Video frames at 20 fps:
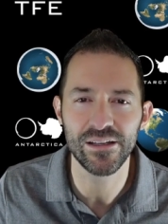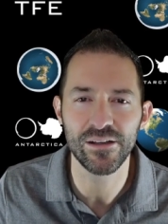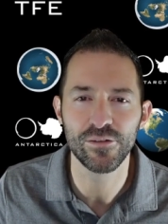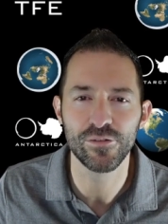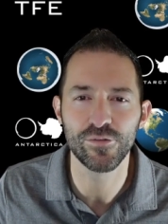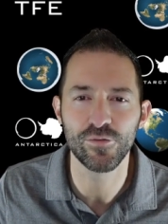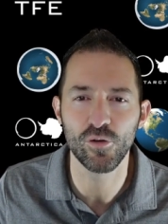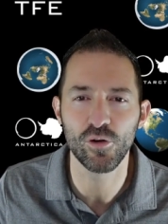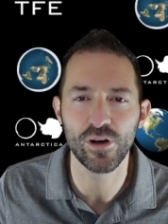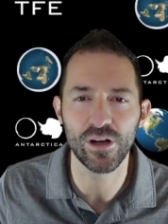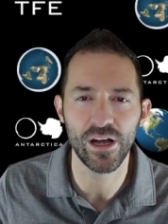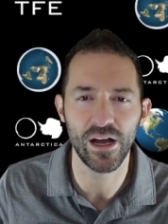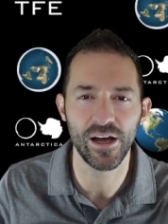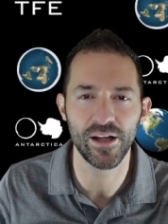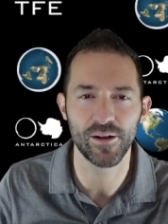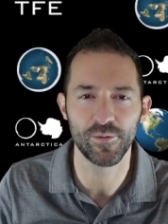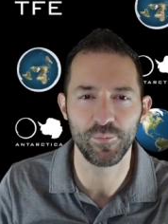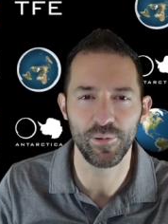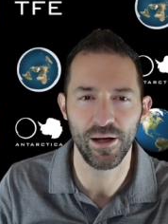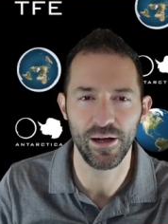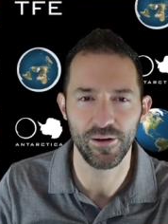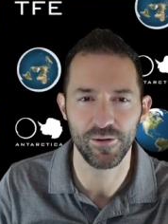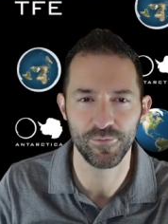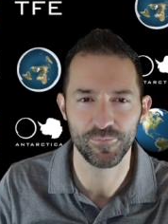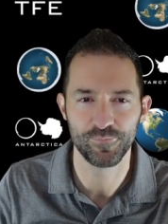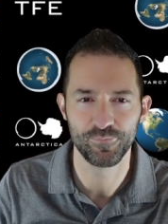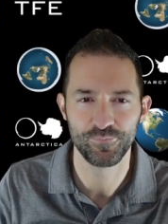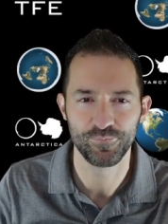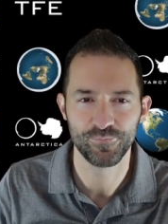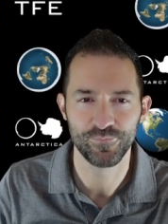forgot about.
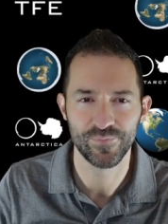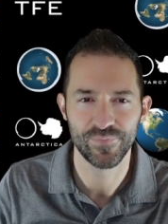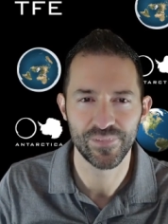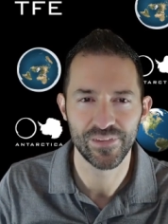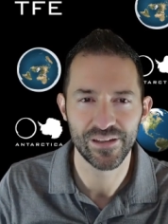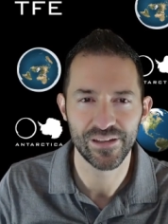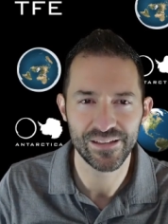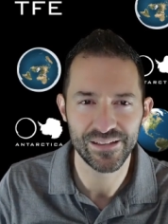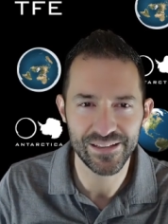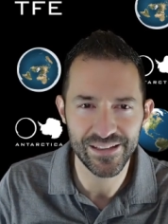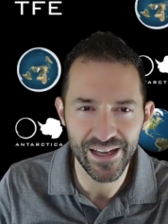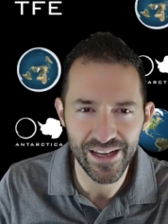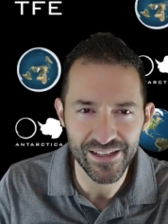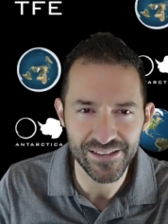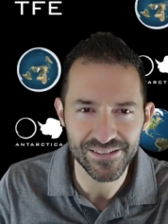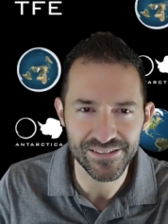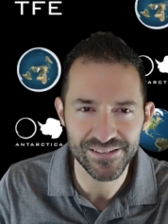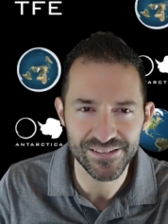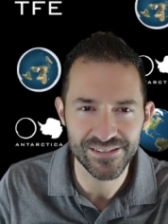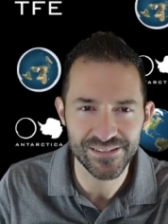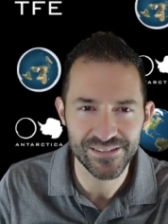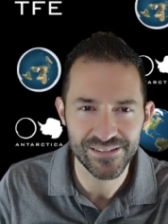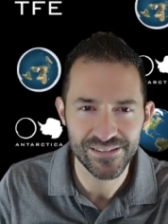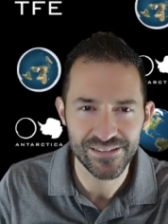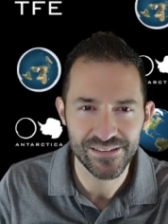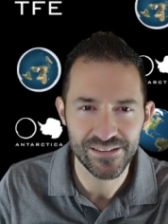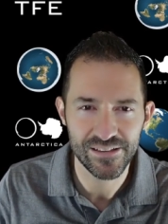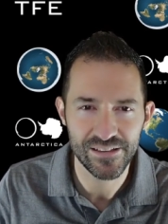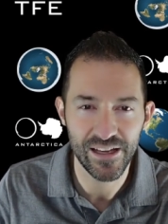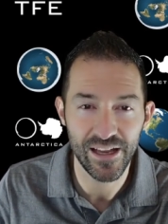Yes,
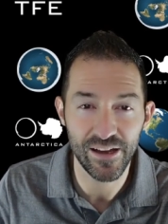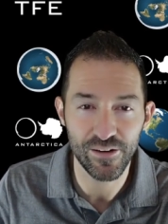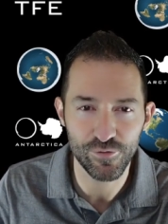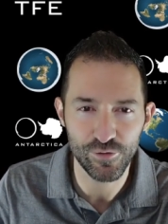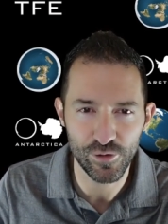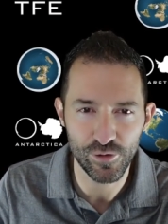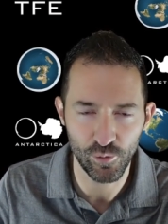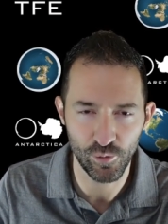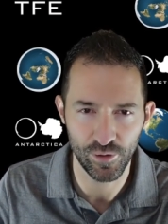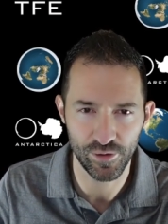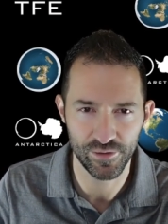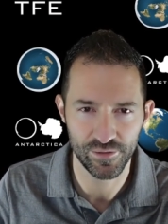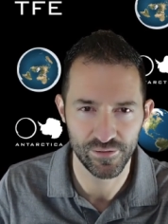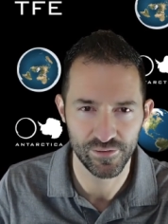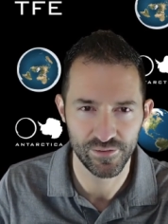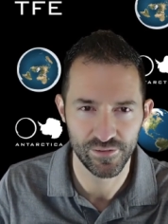everyone.